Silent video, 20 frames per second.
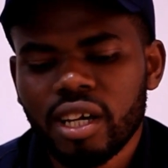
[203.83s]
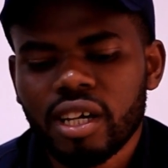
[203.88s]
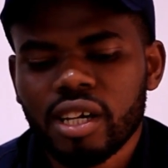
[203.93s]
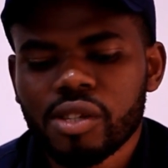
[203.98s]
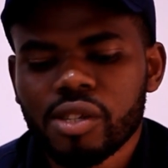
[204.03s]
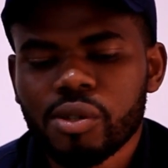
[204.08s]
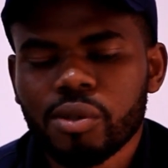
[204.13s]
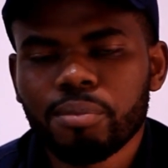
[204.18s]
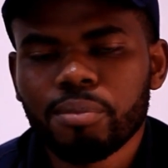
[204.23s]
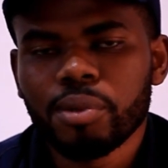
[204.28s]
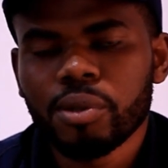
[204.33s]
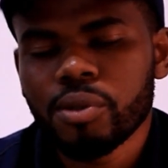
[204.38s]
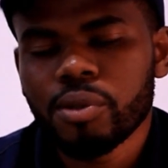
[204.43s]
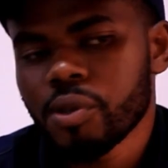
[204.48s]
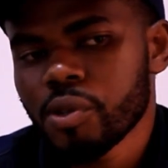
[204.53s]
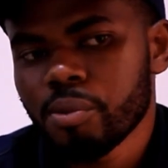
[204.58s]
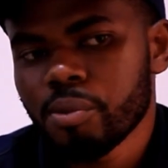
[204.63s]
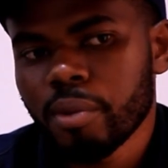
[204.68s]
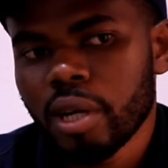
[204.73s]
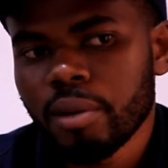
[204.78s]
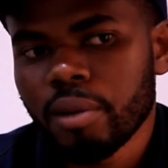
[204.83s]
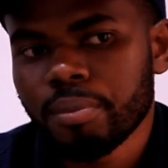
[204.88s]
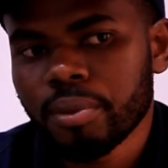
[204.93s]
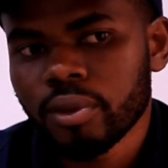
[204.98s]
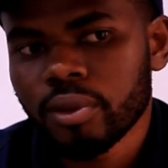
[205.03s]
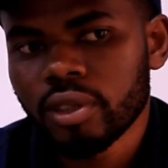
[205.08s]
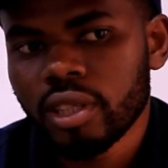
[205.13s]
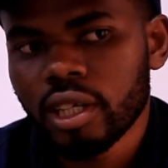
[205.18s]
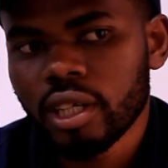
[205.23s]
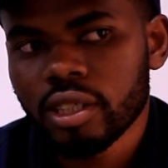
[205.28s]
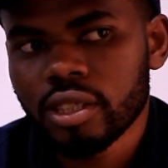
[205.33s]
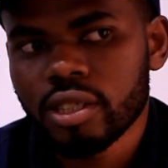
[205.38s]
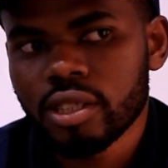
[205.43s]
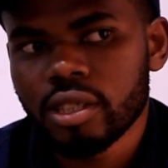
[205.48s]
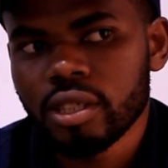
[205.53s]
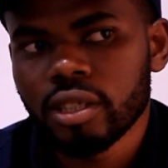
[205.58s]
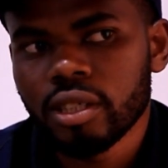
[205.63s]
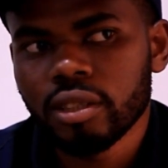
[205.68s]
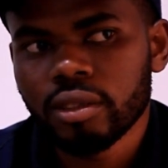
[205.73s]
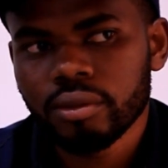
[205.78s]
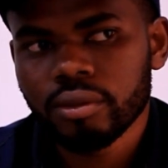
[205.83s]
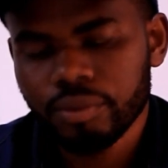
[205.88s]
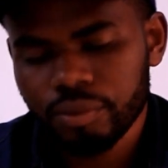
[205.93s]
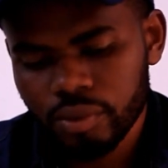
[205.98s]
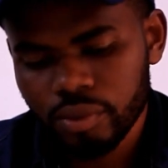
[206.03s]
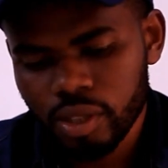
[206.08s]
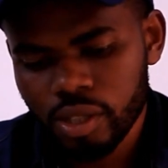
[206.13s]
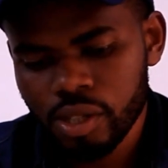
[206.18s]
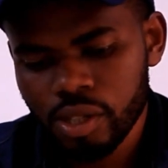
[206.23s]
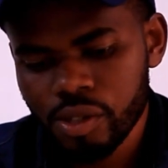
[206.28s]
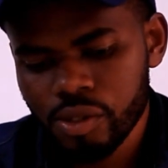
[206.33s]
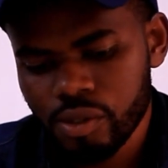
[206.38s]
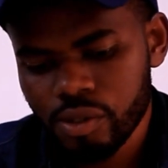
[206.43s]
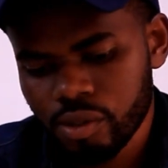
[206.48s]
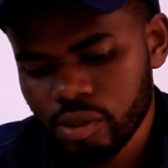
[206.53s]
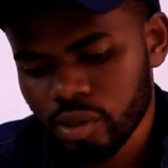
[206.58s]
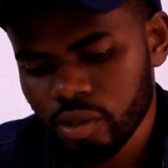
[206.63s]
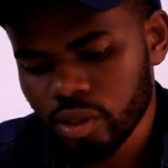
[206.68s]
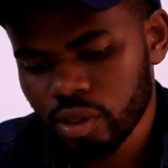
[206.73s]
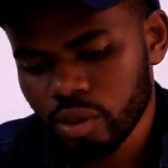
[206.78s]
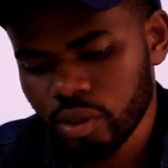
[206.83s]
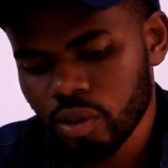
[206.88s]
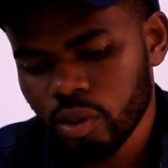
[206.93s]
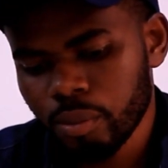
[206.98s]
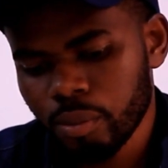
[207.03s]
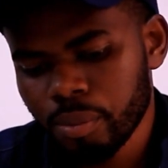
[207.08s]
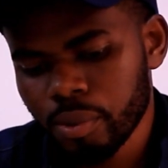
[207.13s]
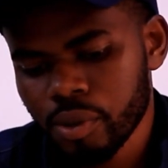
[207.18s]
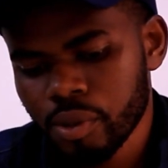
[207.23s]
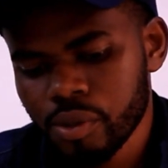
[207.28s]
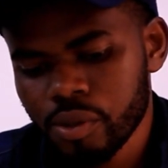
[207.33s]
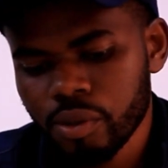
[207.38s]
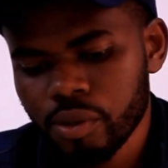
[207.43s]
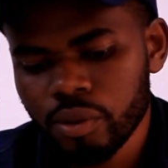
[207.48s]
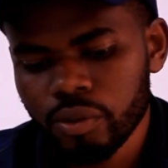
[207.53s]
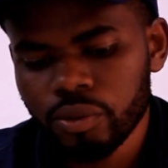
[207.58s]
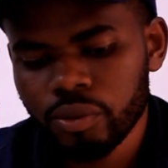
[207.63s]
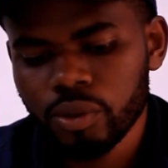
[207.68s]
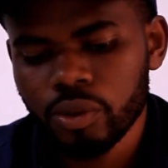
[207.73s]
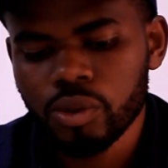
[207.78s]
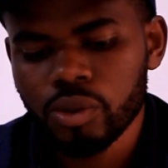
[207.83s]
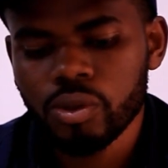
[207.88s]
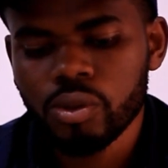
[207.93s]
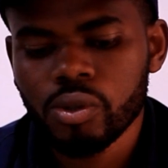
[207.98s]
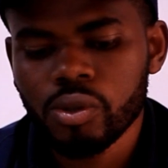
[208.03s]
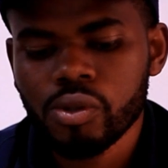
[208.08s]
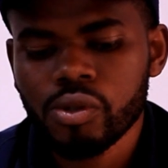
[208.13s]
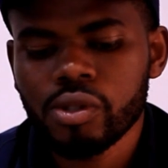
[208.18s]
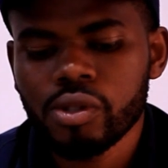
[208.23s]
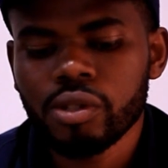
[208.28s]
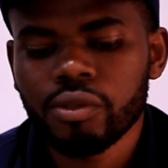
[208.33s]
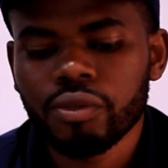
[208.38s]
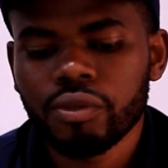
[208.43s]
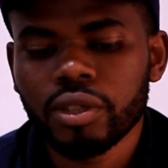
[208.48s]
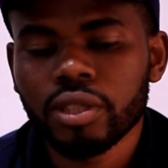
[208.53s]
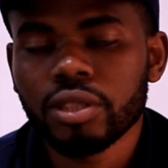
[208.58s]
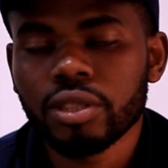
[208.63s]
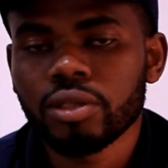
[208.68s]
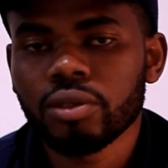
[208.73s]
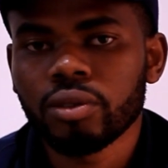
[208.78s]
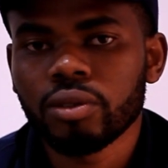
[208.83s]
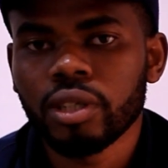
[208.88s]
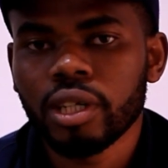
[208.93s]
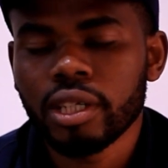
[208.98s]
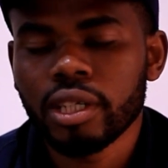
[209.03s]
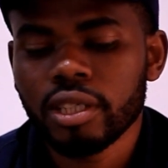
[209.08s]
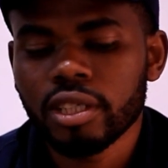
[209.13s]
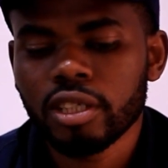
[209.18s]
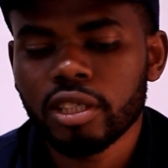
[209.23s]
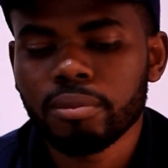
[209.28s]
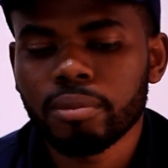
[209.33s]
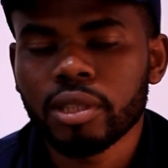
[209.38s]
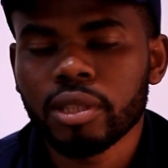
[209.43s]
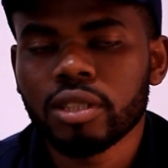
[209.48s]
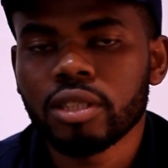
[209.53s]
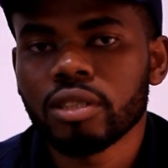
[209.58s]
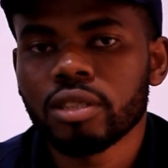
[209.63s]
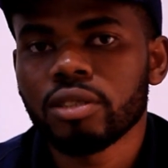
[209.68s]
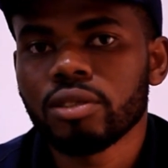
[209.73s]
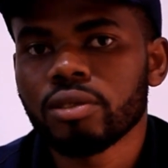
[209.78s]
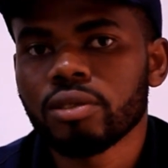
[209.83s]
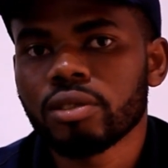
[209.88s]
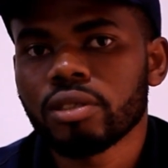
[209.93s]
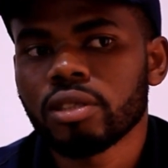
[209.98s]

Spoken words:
So because my product is composed of those different organic materials